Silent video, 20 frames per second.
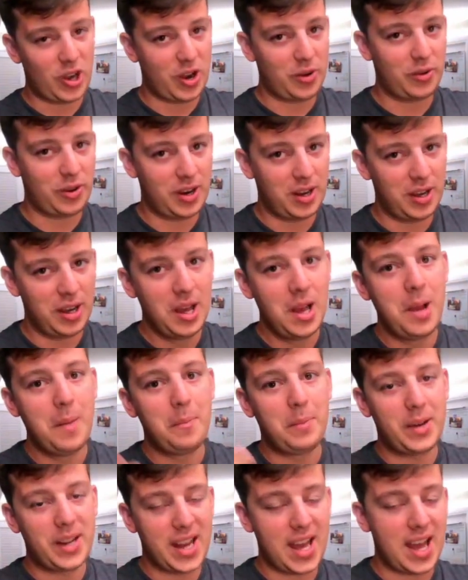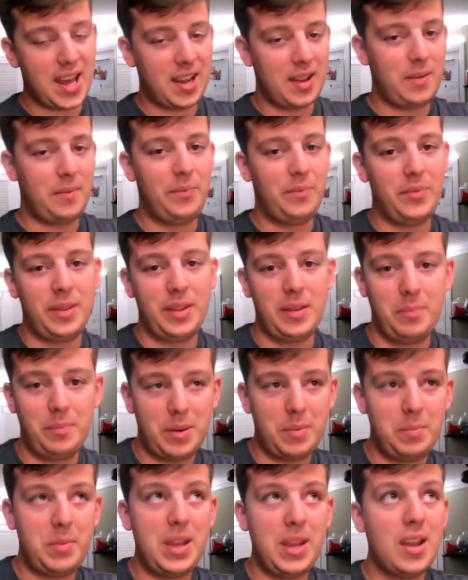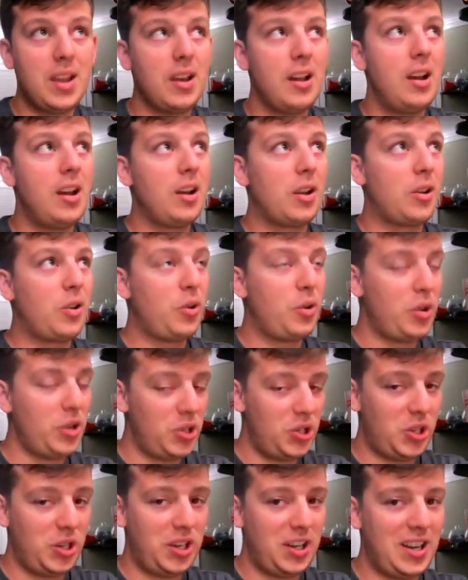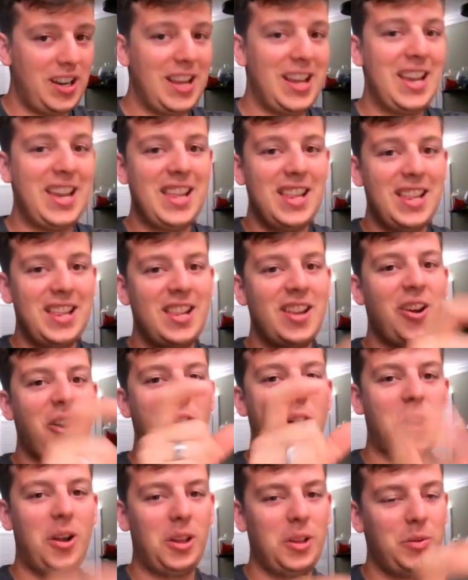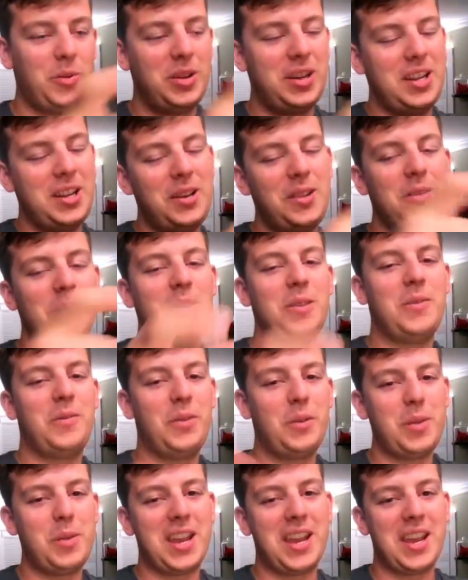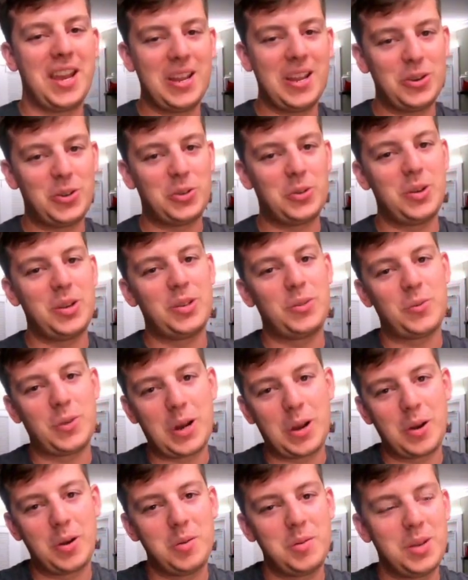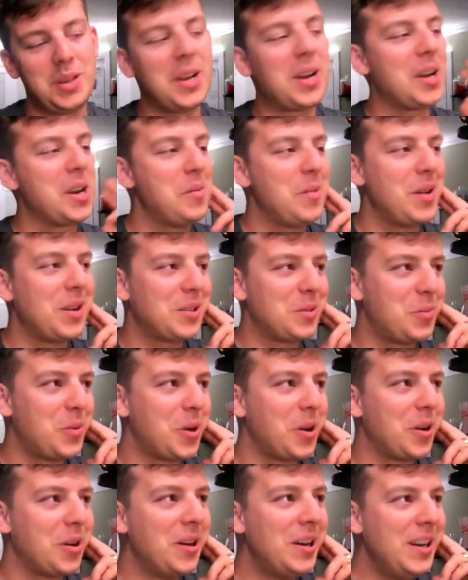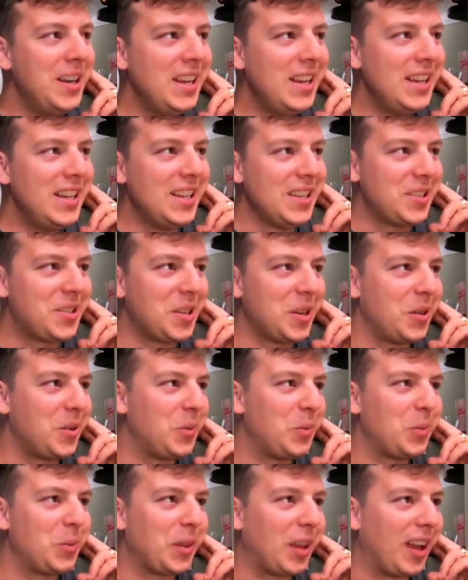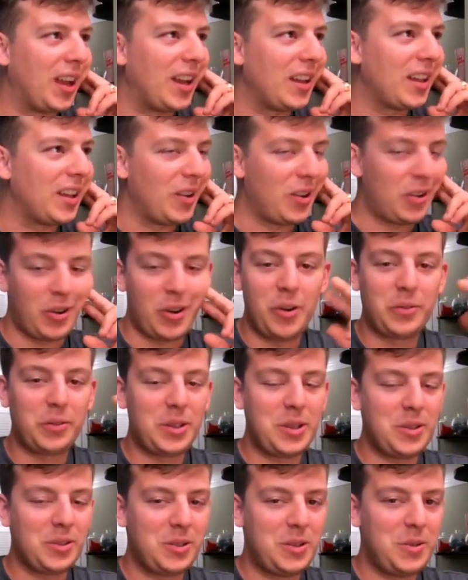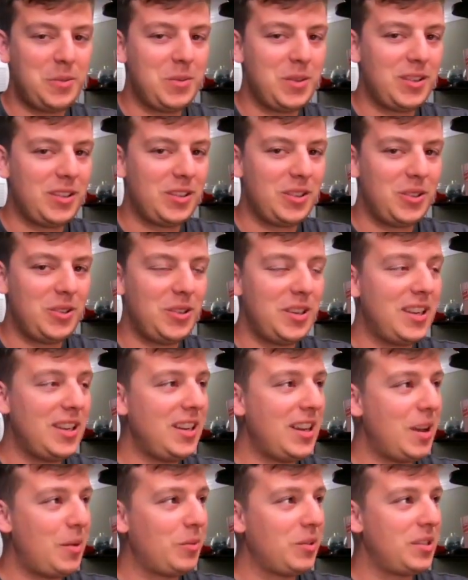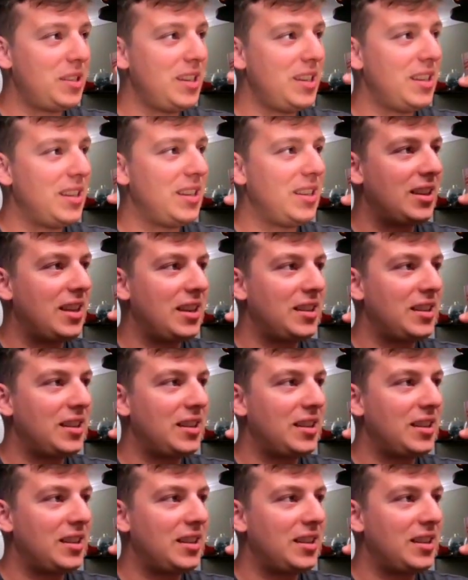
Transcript: genre, but at but being a Christian in Hollywood in the filmmaking industry is what I'm going to be talking about tomorrow. So hopefully you'll tune tune in and we'll see you then.